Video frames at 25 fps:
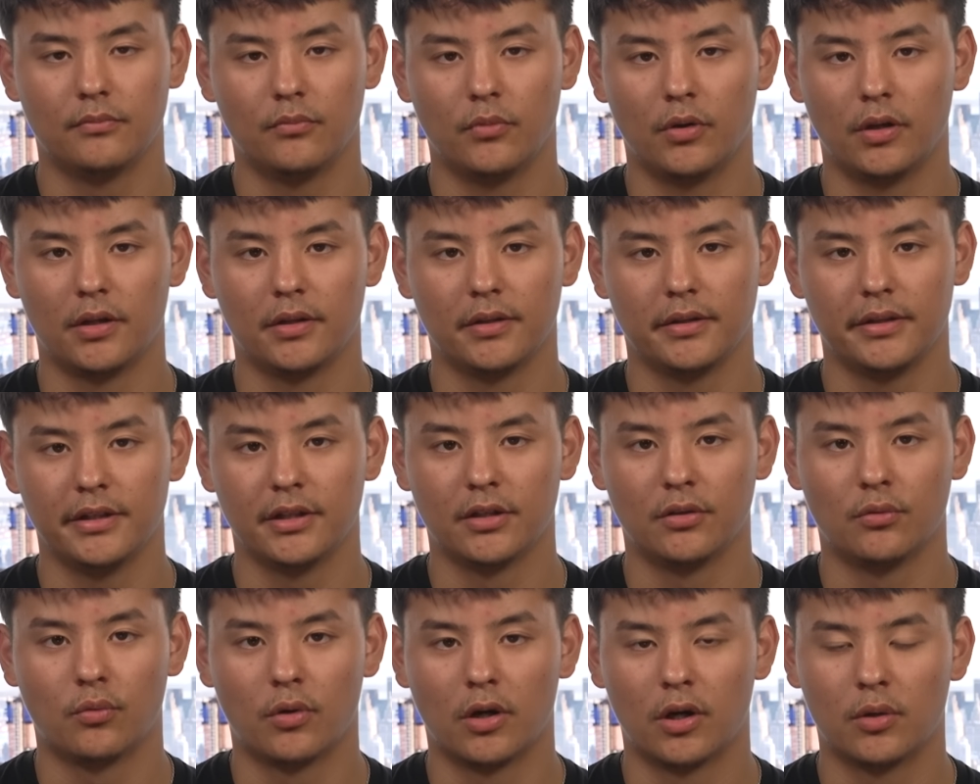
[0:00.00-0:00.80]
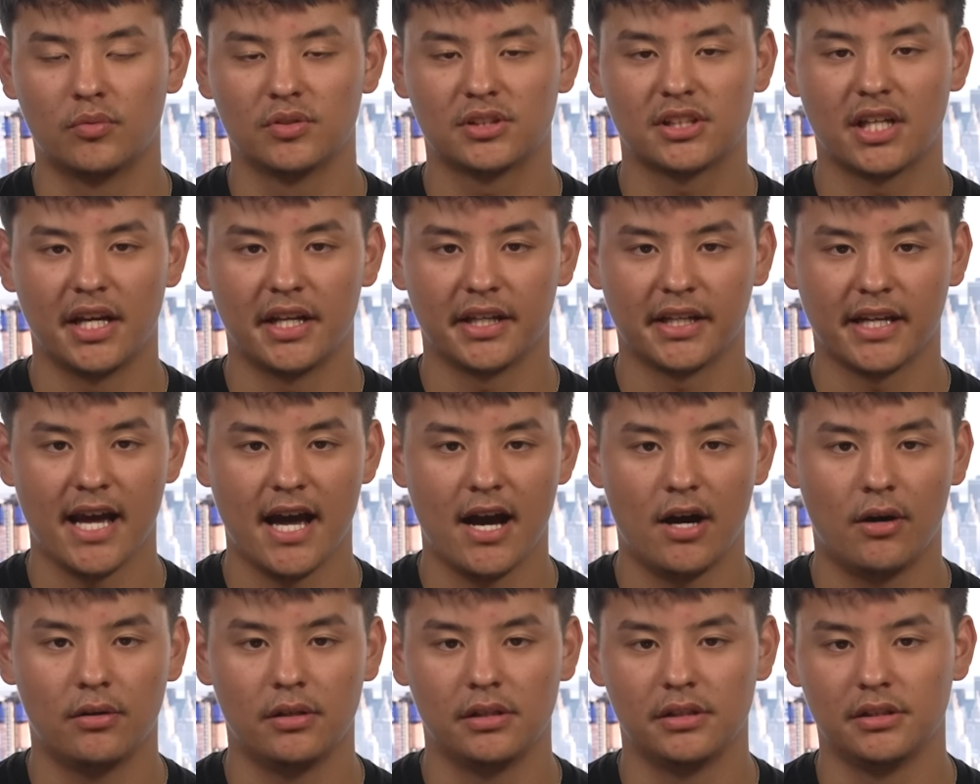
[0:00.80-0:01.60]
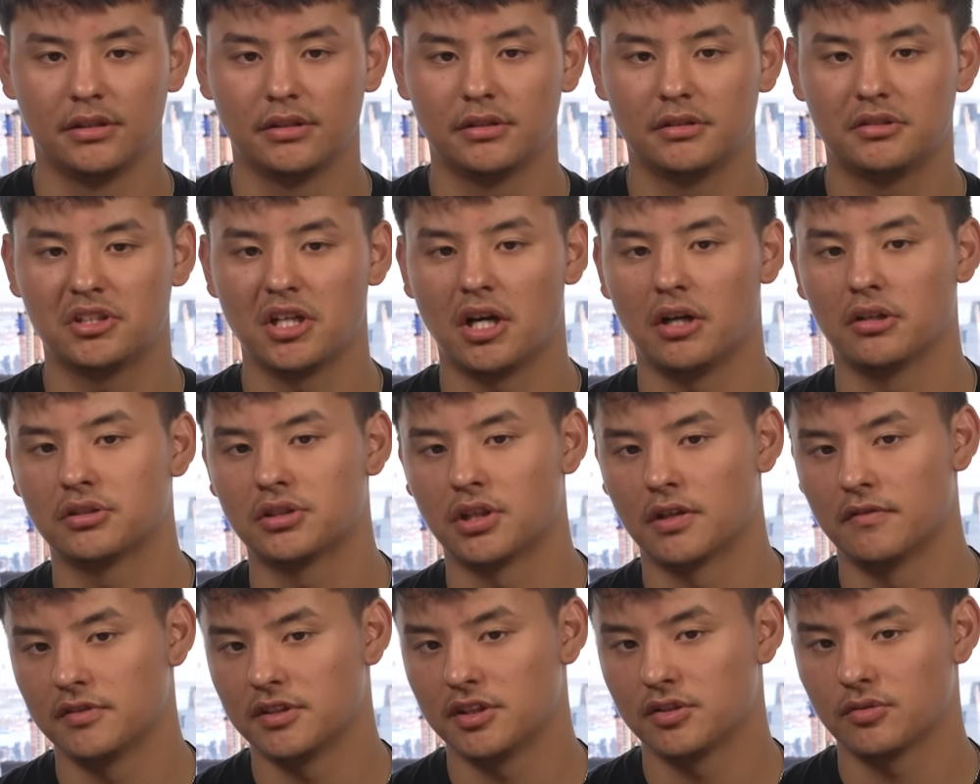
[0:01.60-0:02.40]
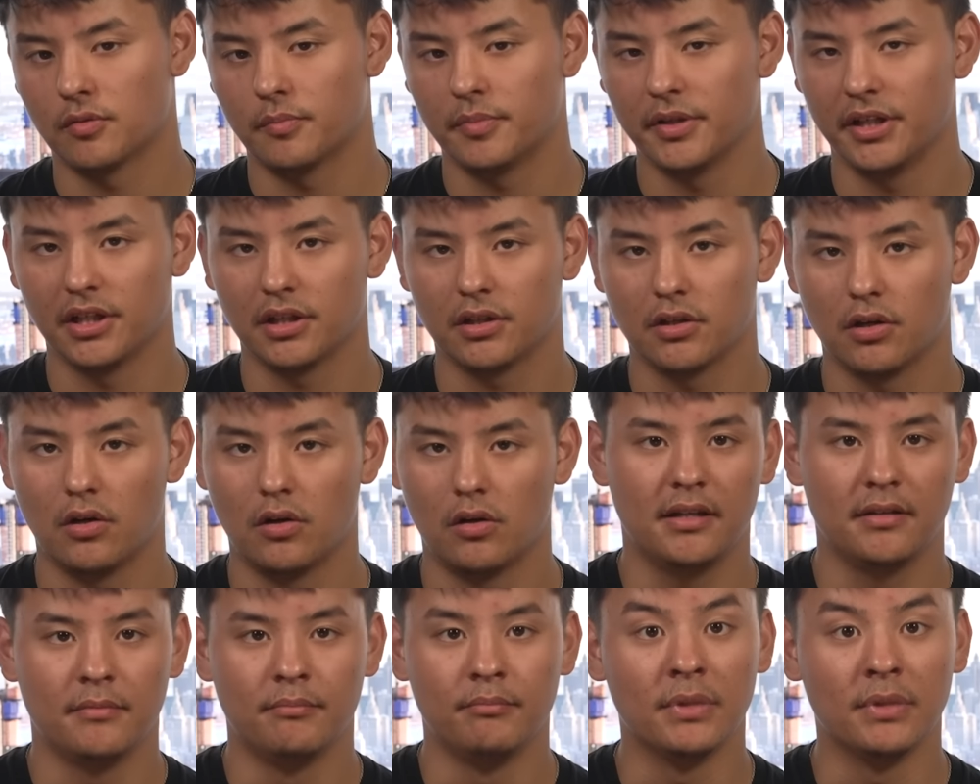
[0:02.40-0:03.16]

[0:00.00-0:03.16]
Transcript: where, you know, word was getting out and child services were being called.